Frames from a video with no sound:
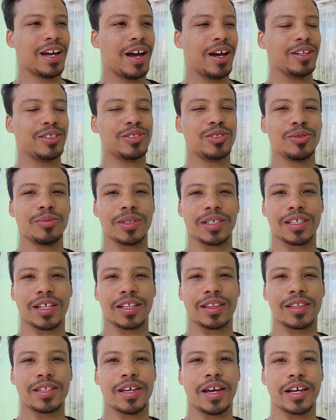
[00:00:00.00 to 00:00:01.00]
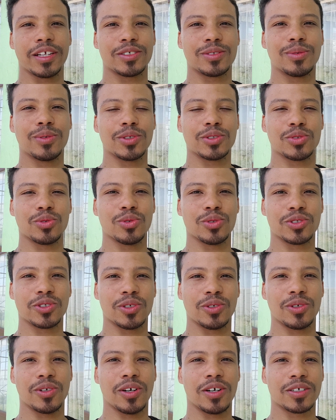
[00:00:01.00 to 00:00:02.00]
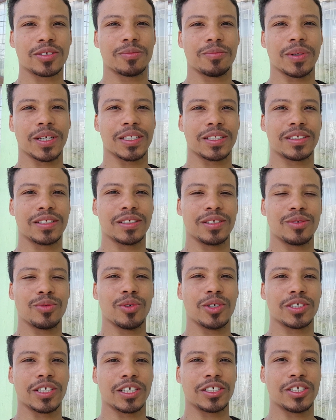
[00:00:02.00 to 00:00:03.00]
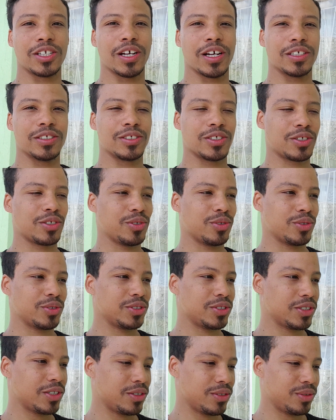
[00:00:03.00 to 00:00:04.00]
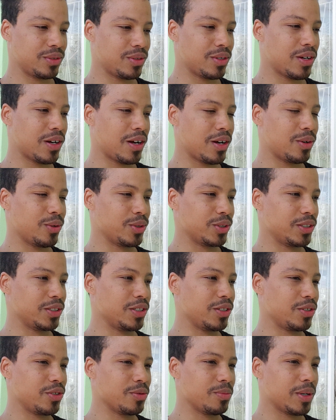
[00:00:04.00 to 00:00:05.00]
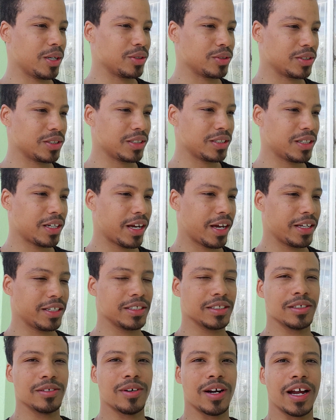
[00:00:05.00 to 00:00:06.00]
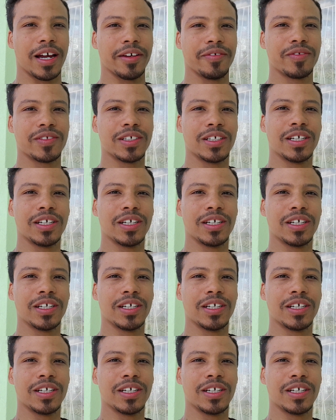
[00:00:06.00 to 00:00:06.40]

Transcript: assuming that the hatch was also locked, but it was actually unsecured. So I ordered a new motor and it arrived.